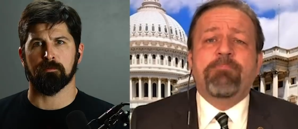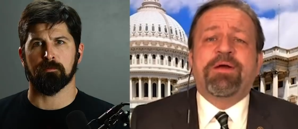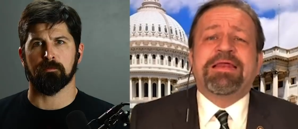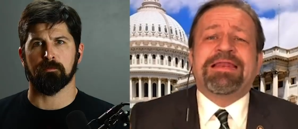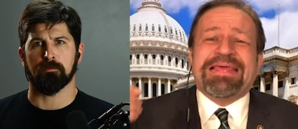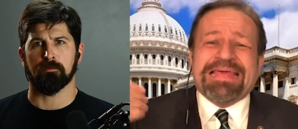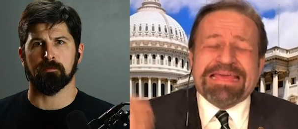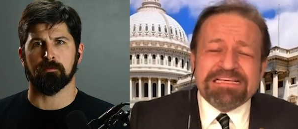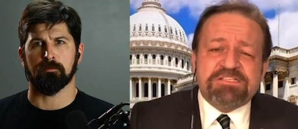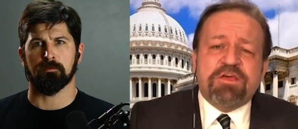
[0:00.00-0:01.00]
Speaker 1: But it
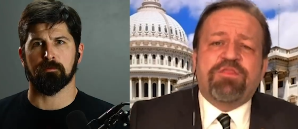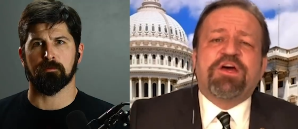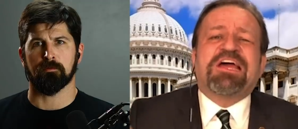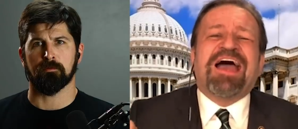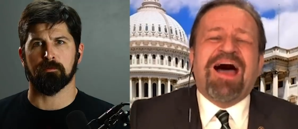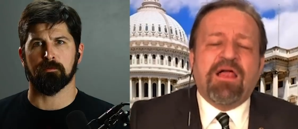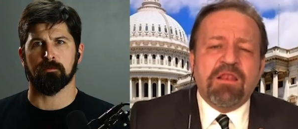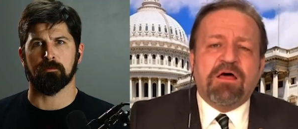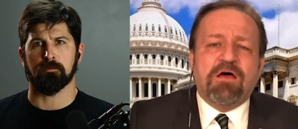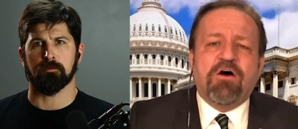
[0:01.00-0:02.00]
is the
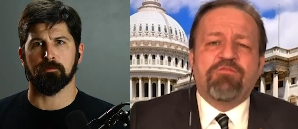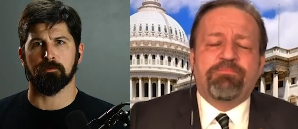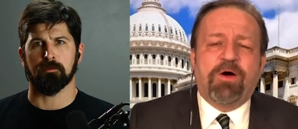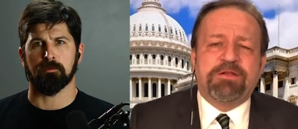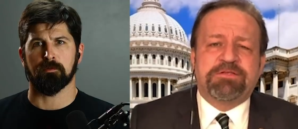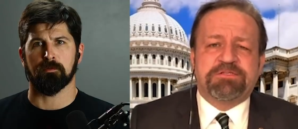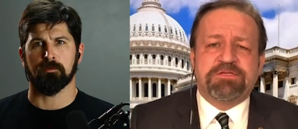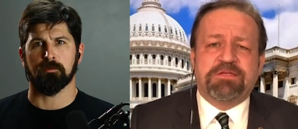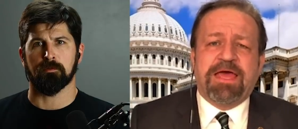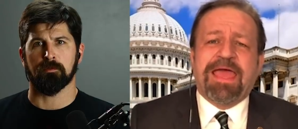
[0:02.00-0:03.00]
color of politics
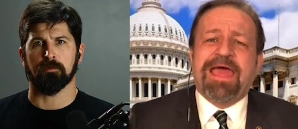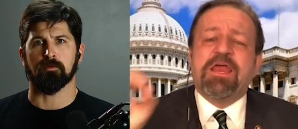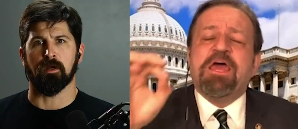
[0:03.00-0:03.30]
today. And